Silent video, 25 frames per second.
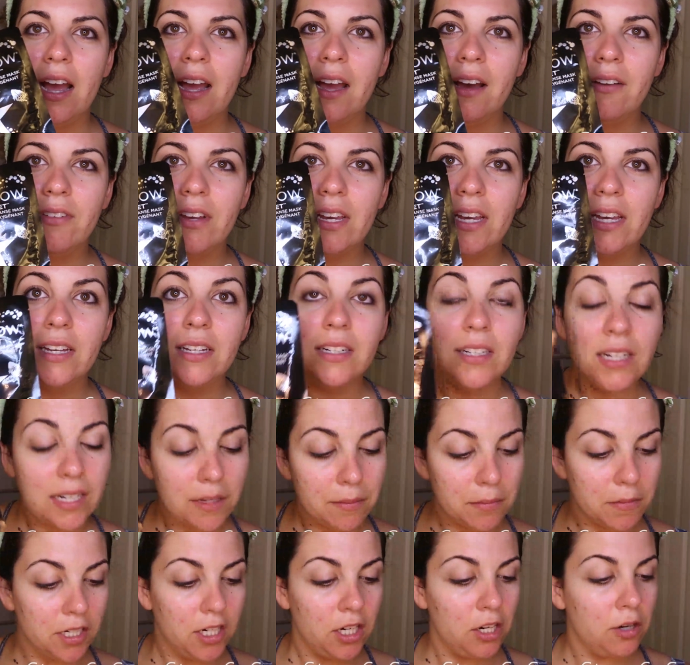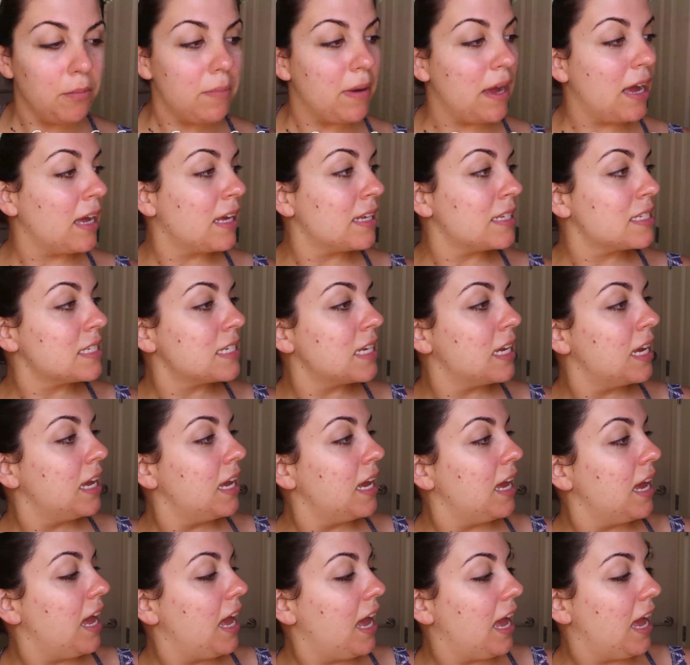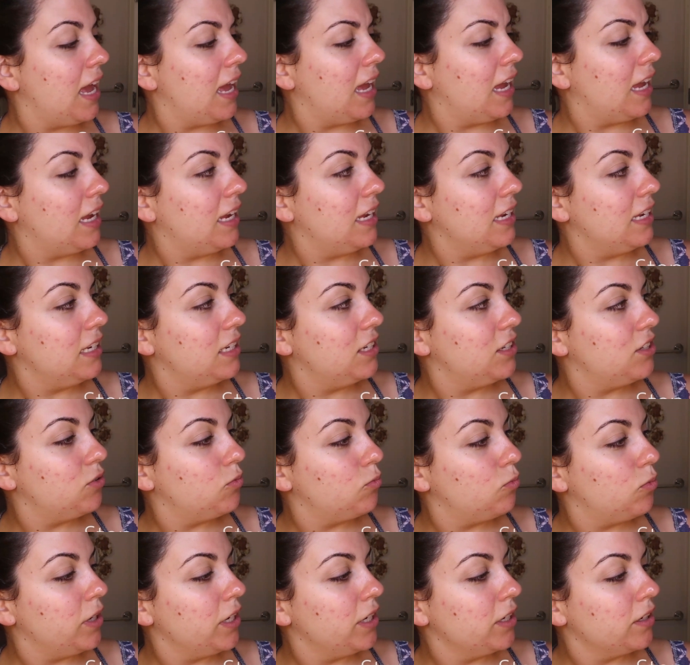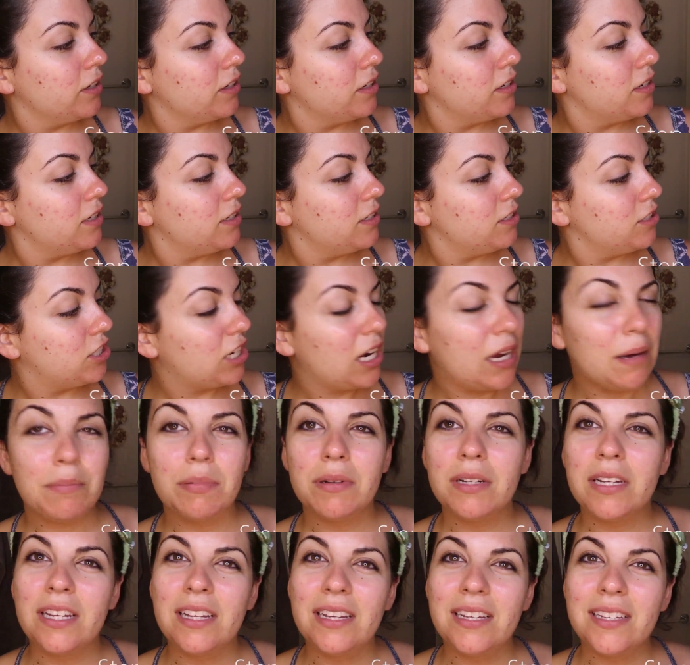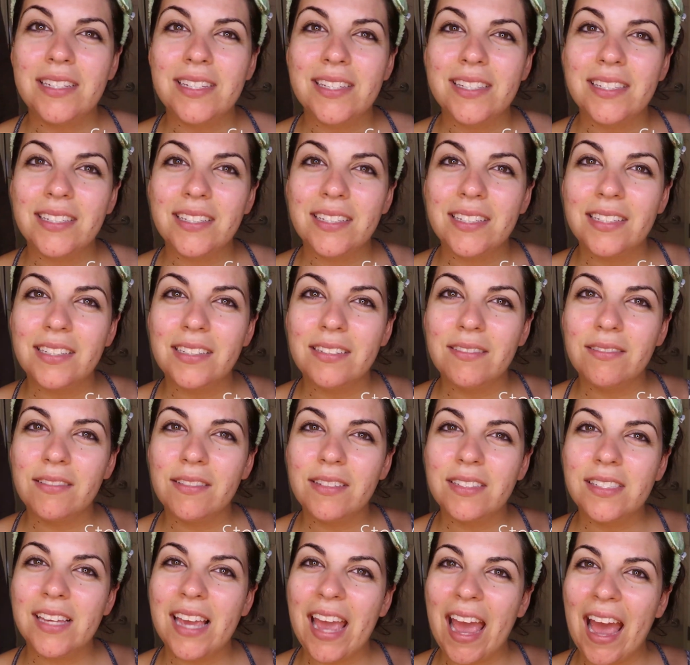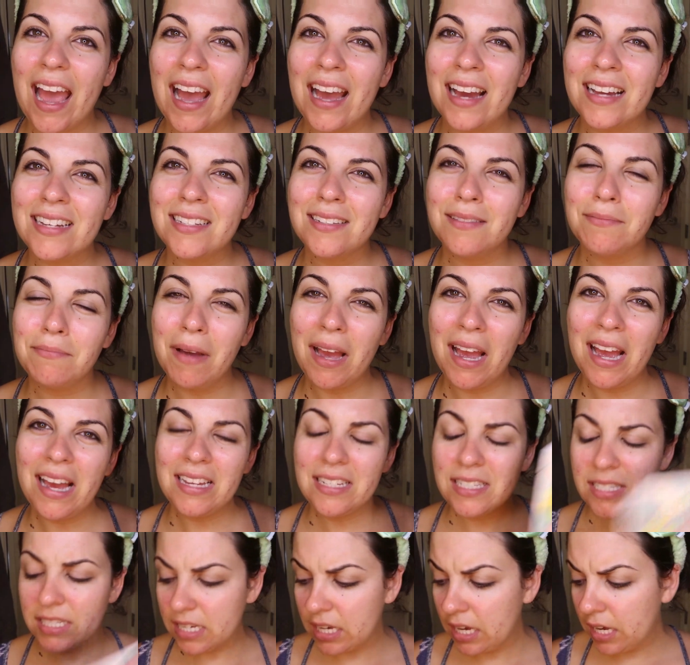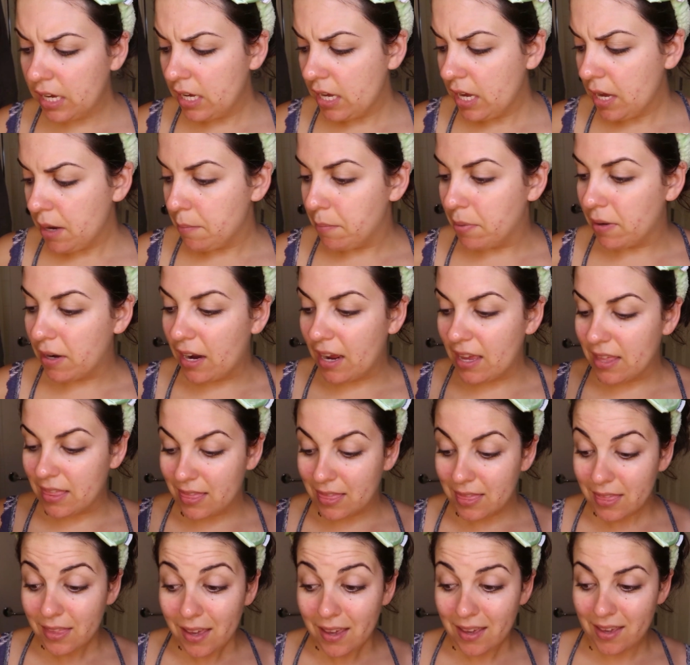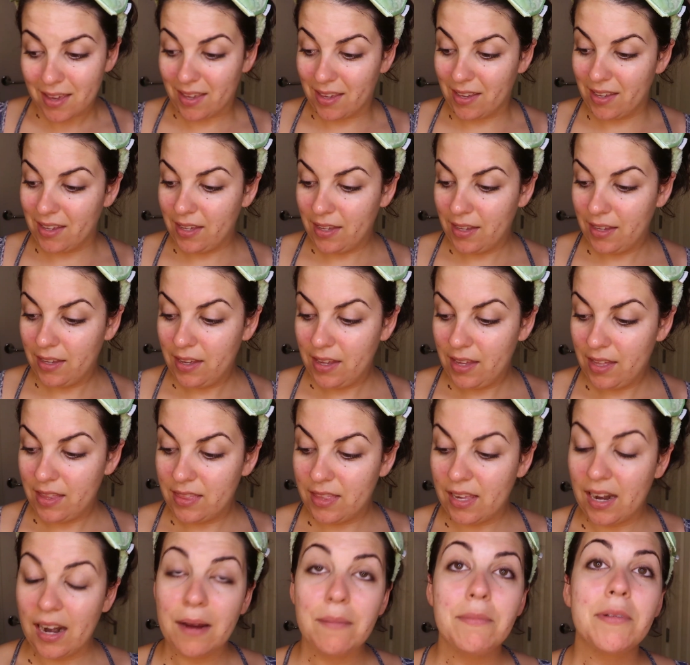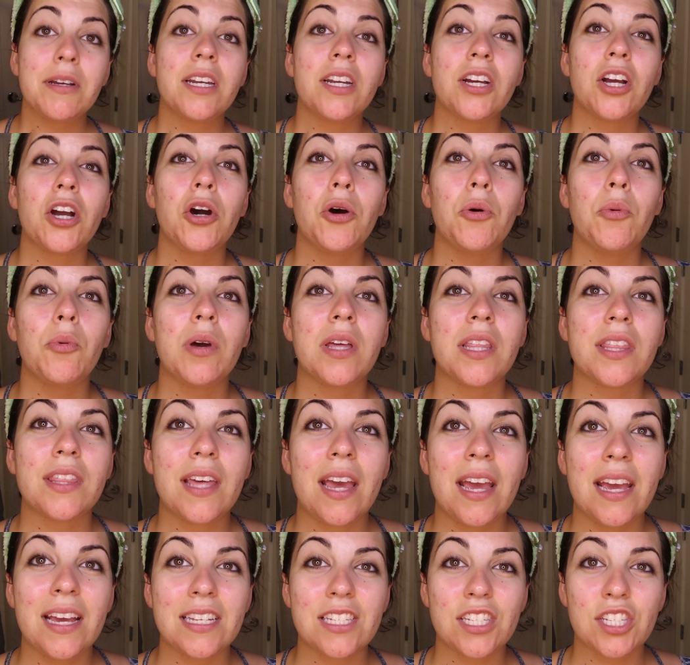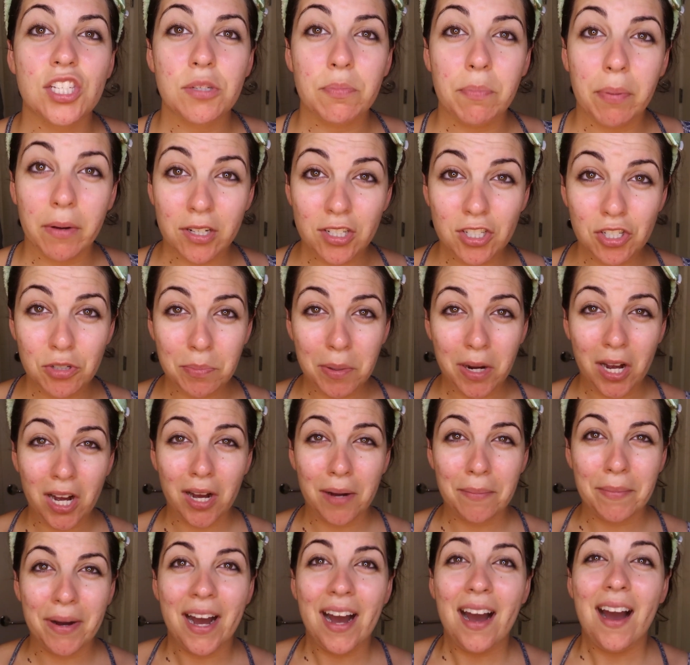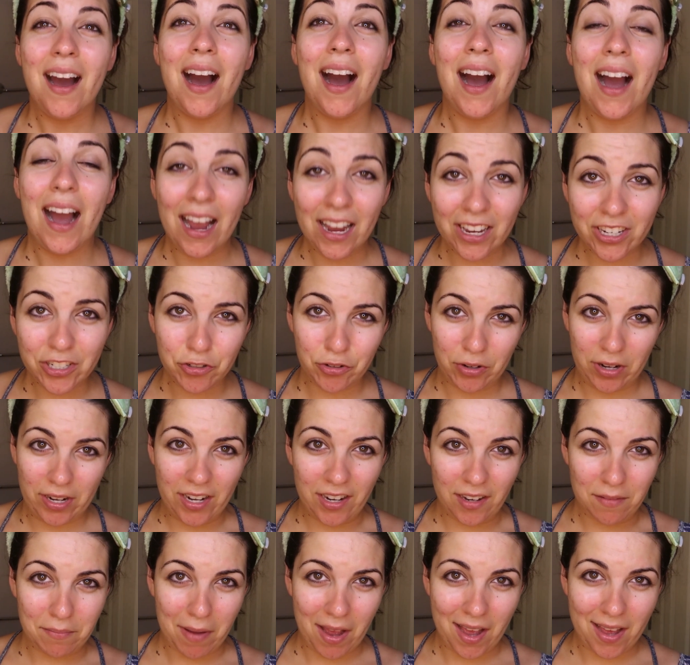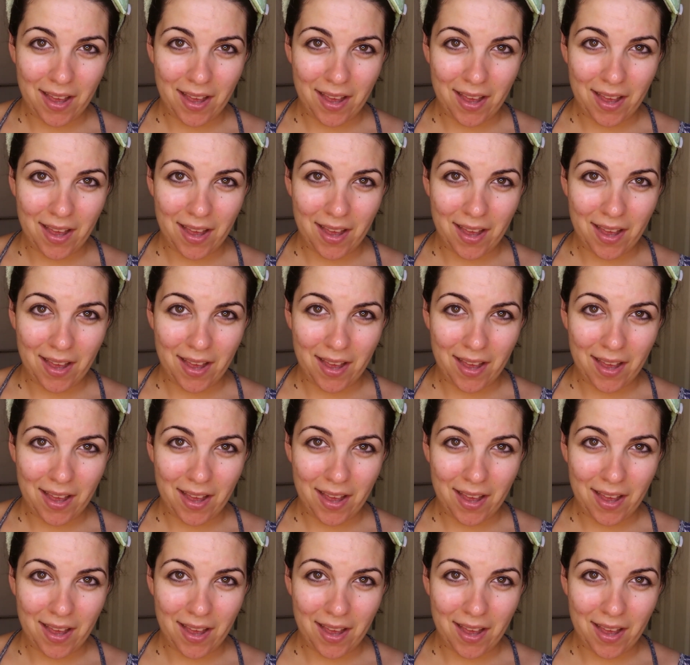I have a Glam Glow mask, a weird Japanese cat mask, but I think that I'm gonna go with a SpongeBob hydrating